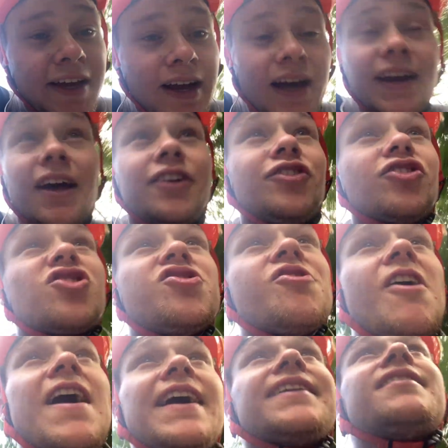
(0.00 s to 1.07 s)
and I just
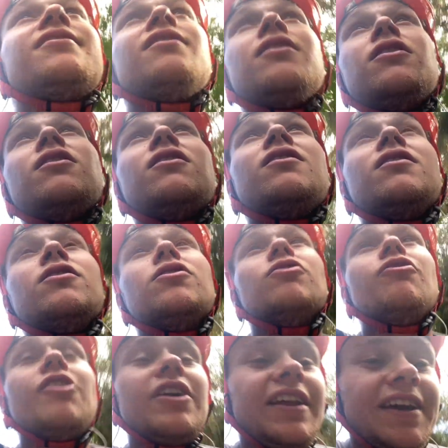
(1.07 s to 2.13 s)
cracked
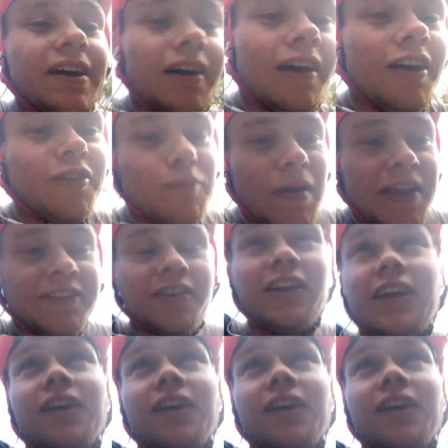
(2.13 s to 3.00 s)
really hard mentally.